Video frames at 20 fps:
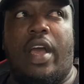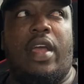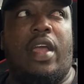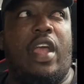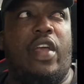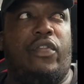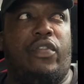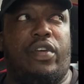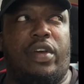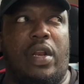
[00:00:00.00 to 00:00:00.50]

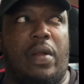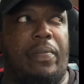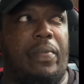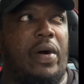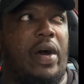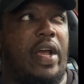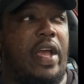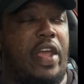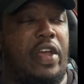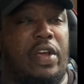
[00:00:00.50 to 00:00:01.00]
If you're going to
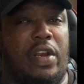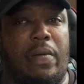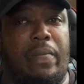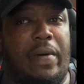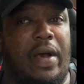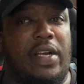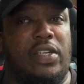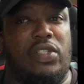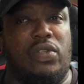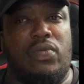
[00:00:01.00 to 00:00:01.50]
buy it, are you going to
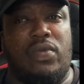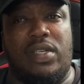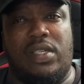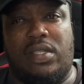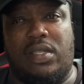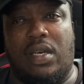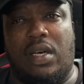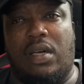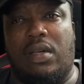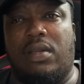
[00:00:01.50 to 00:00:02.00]
buy it to
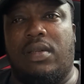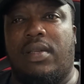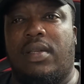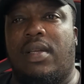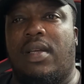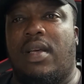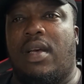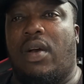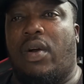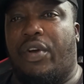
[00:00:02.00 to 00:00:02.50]
resell?
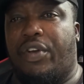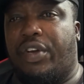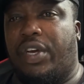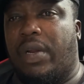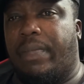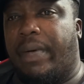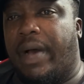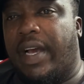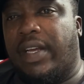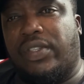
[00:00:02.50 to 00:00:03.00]
Are you going
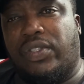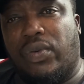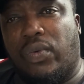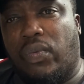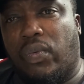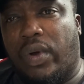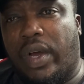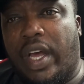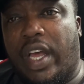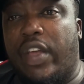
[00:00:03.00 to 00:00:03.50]
to buy it to
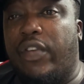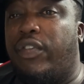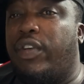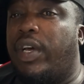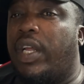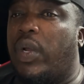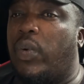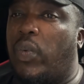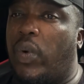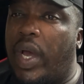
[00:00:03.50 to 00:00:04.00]
wear? If you're
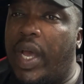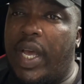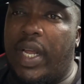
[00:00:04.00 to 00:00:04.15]
going to wear